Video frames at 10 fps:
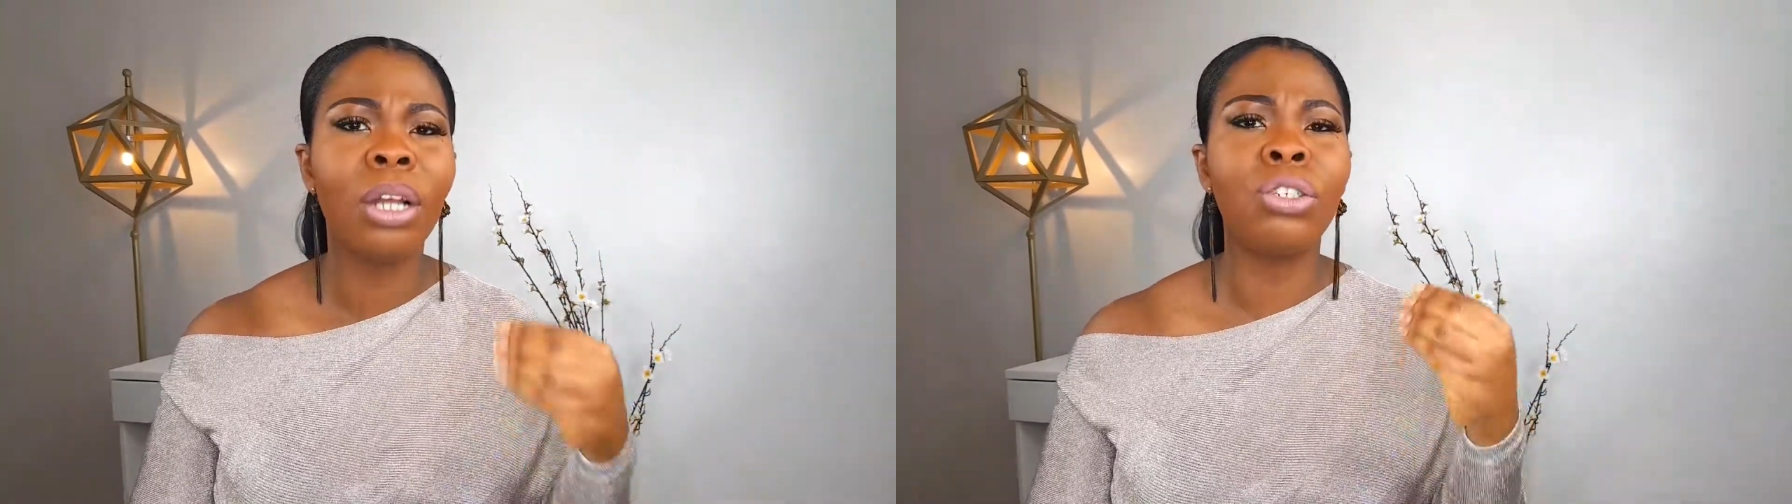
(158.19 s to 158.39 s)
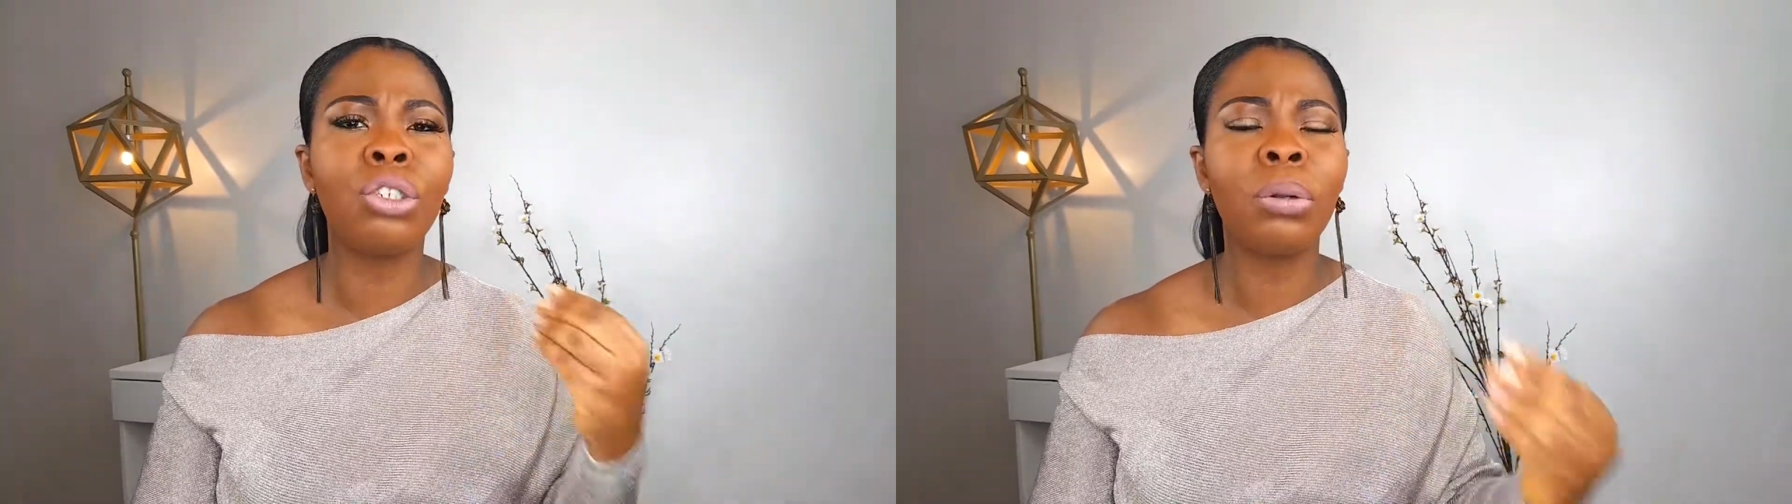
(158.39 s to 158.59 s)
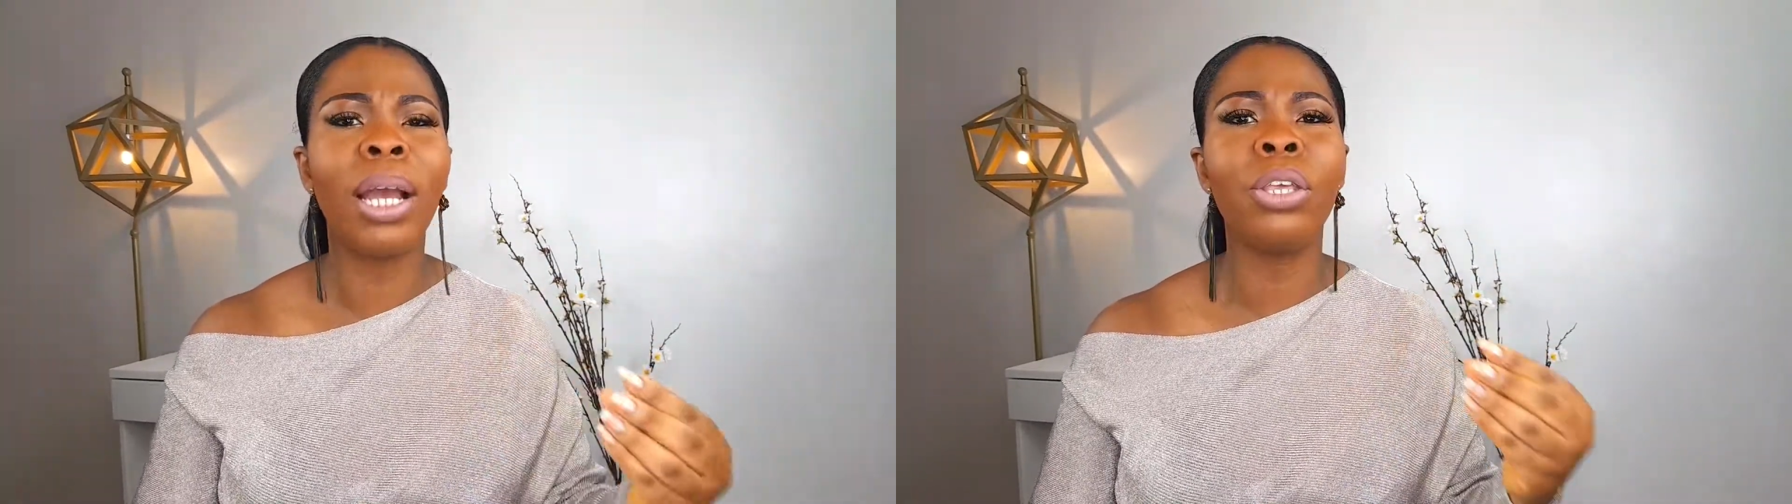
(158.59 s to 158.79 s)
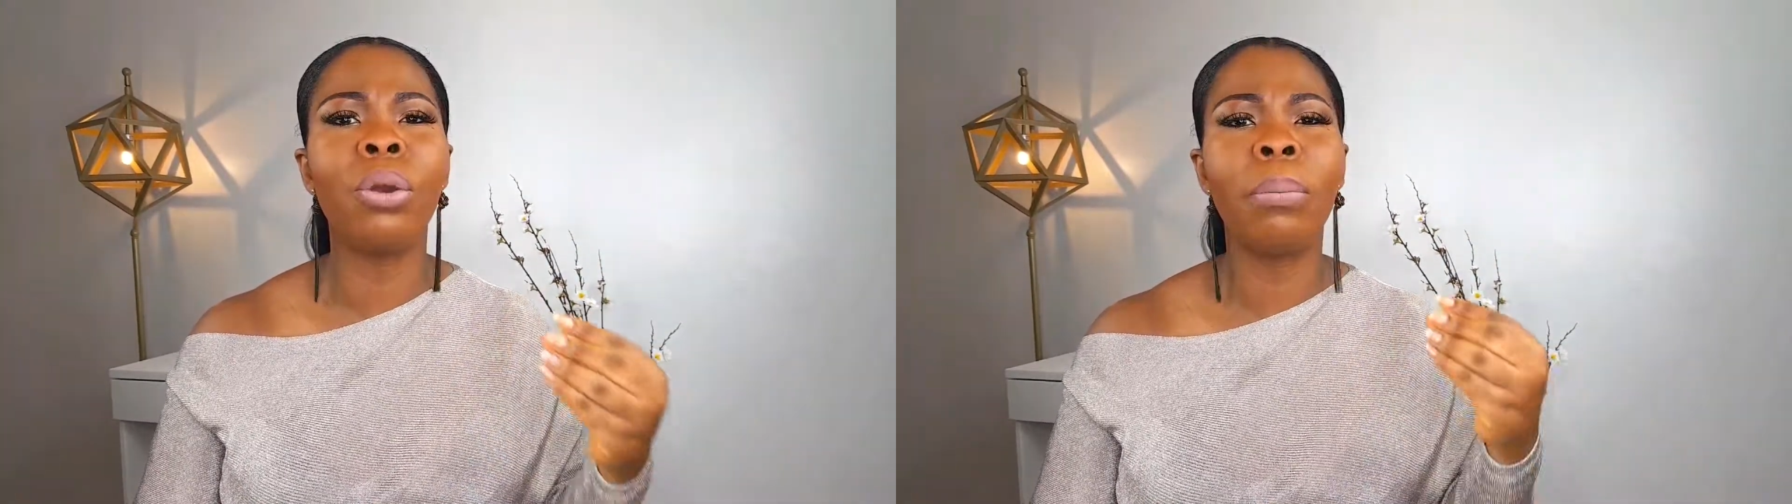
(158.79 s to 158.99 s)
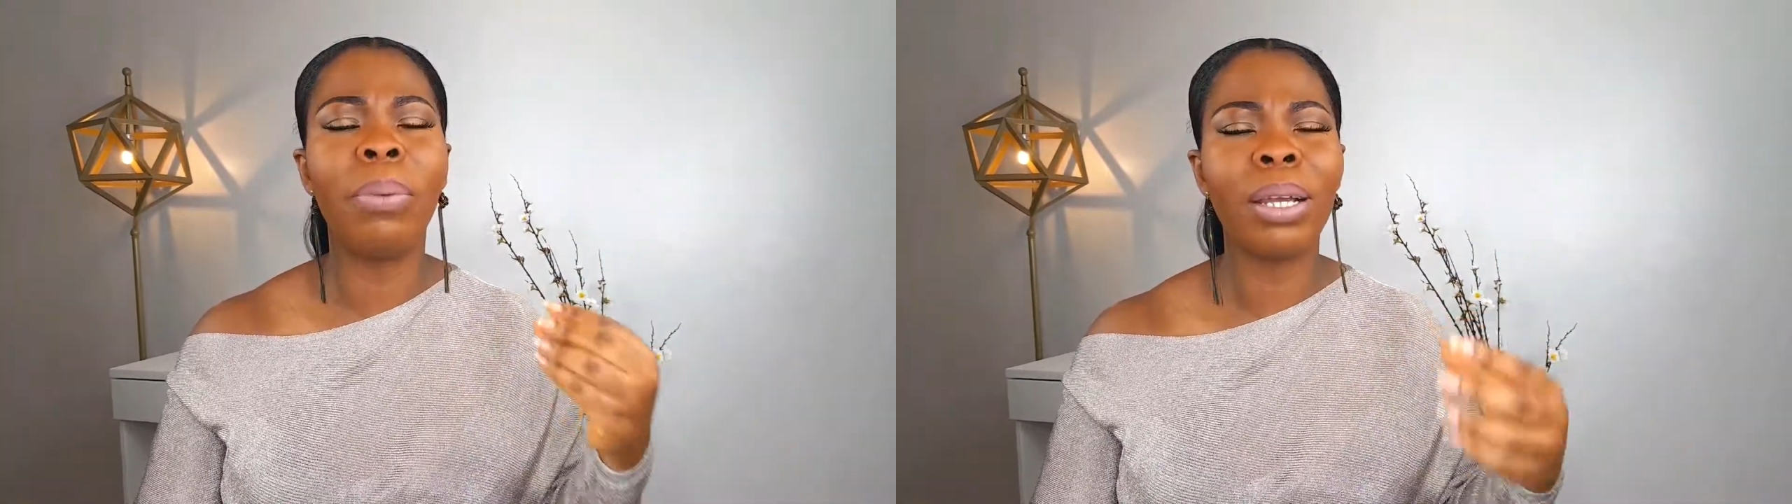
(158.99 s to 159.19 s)
Try
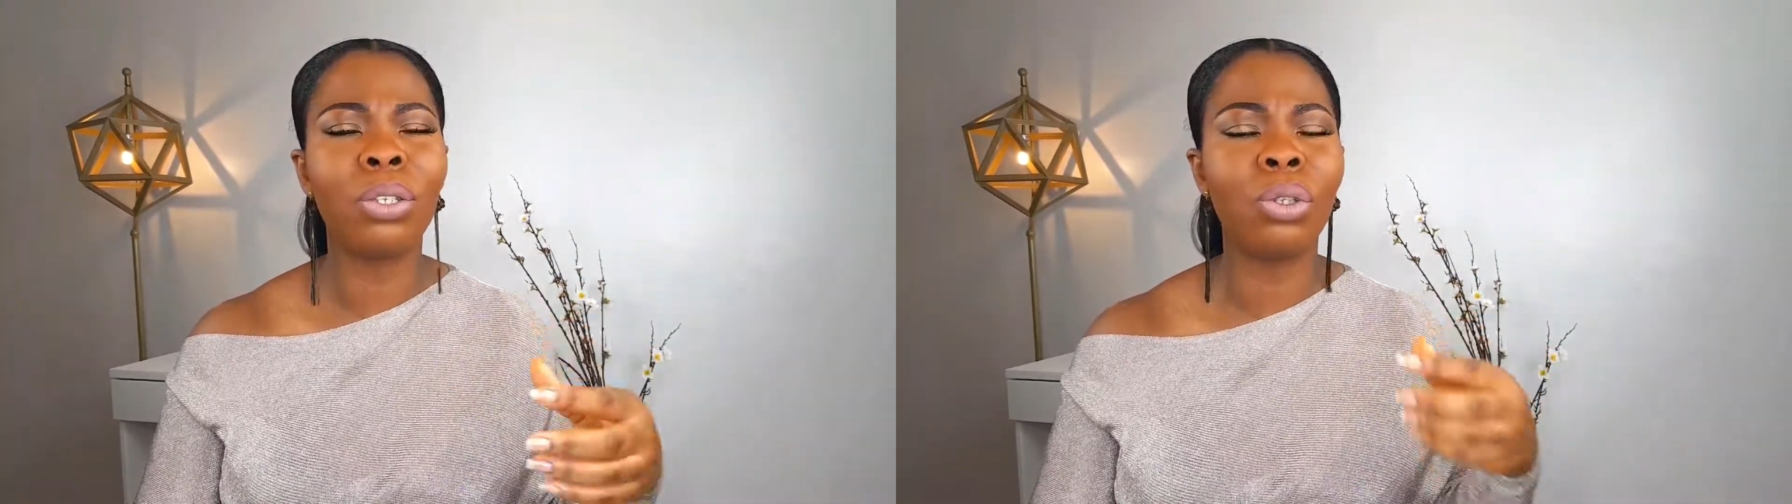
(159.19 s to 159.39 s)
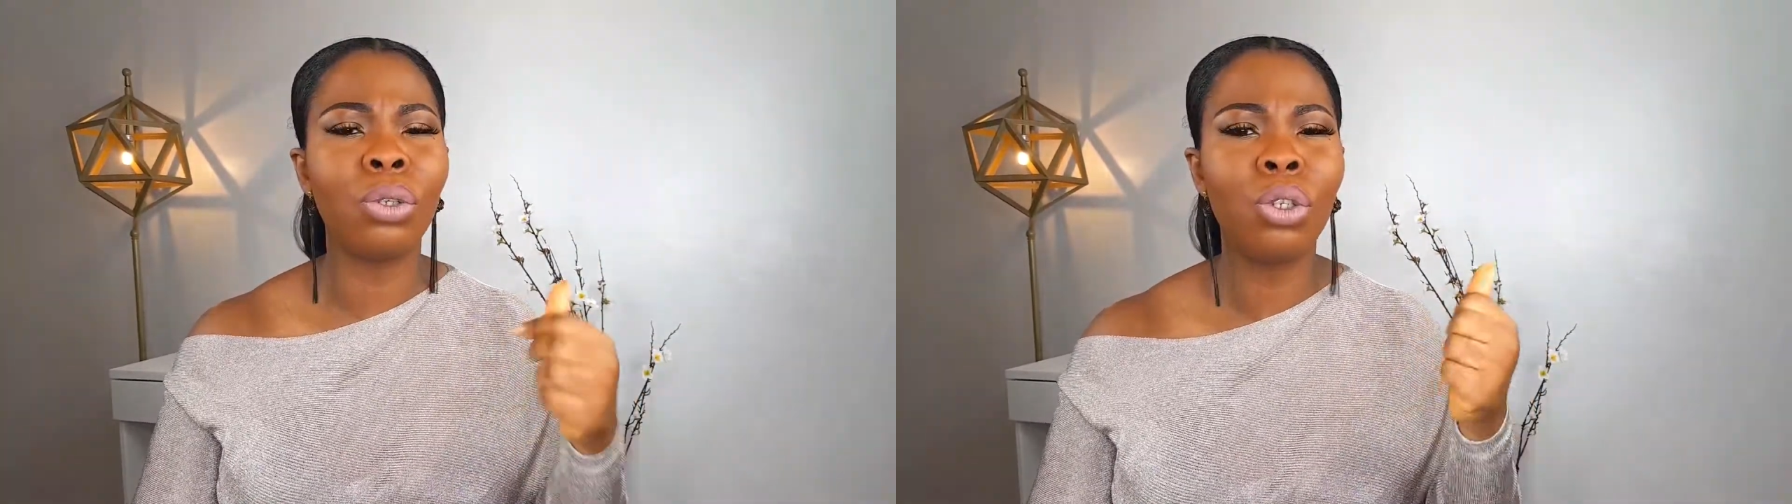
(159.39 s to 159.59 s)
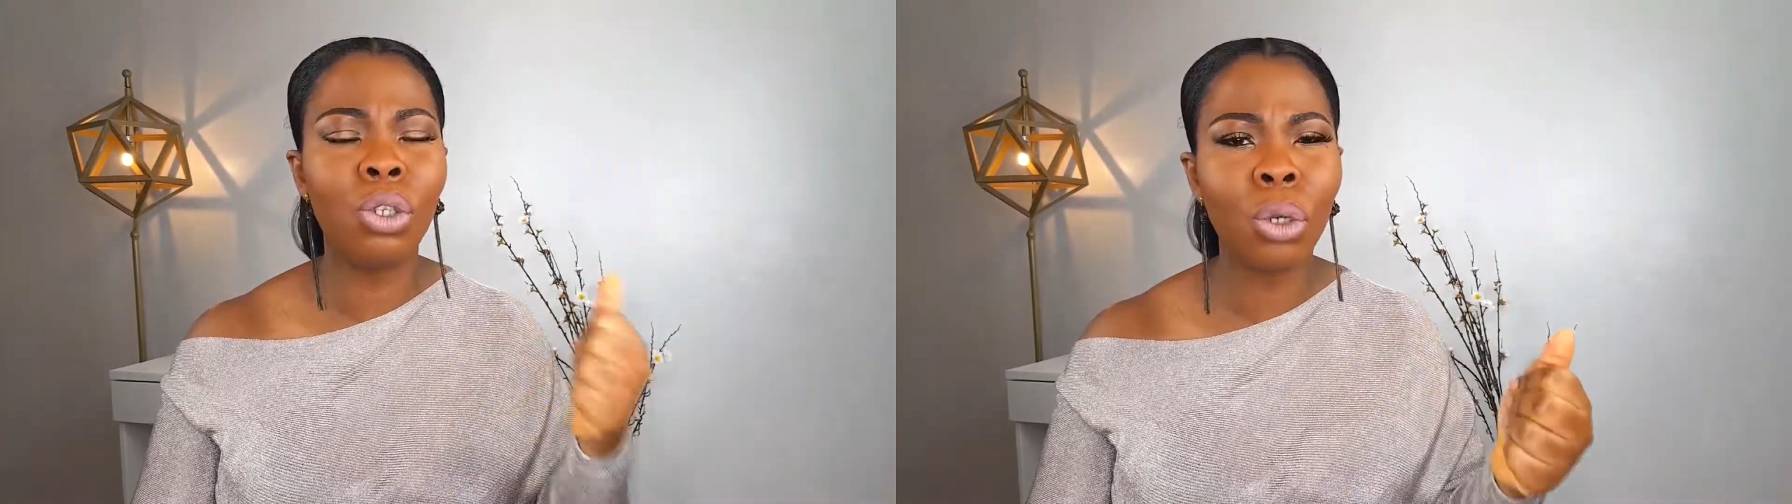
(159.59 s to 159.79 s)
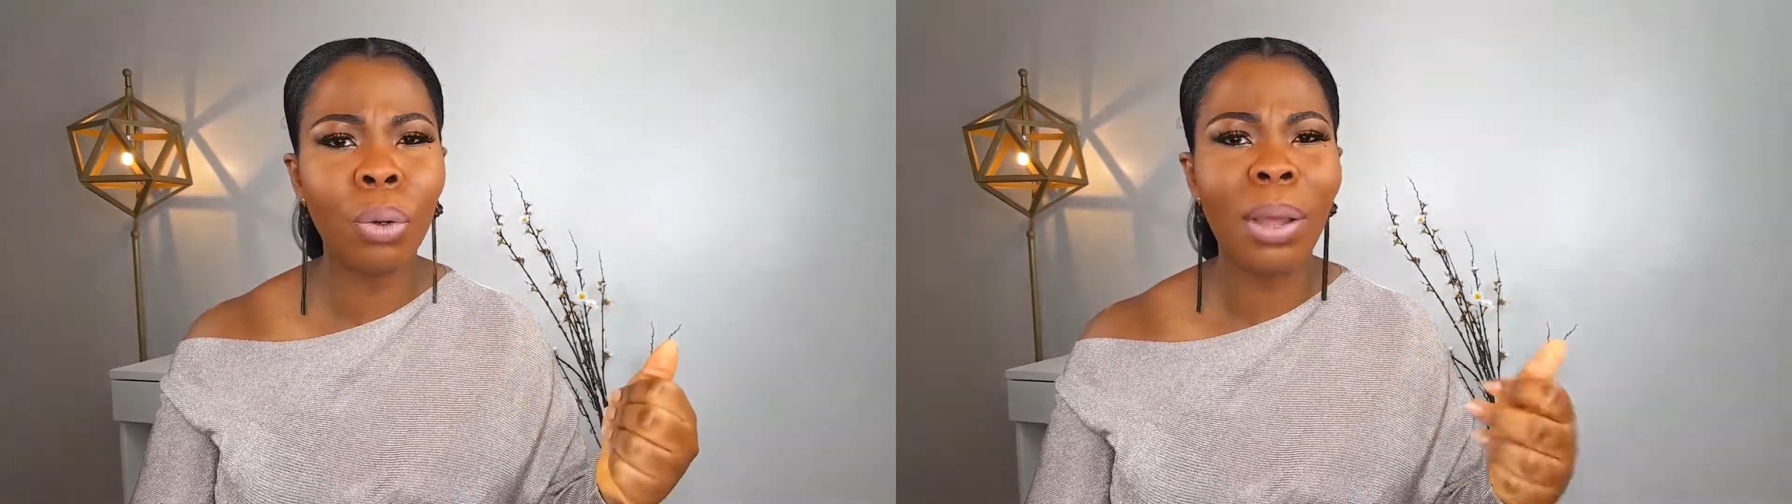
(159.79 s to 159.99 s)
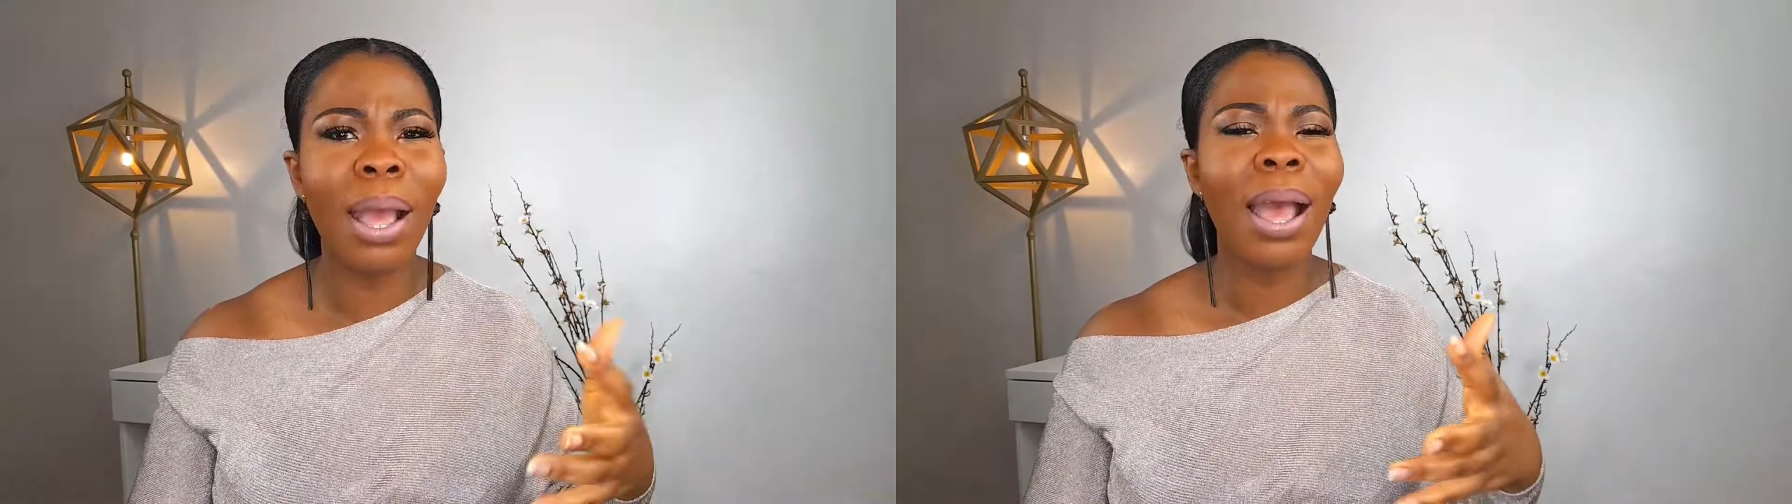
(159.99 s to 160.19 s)
your best to do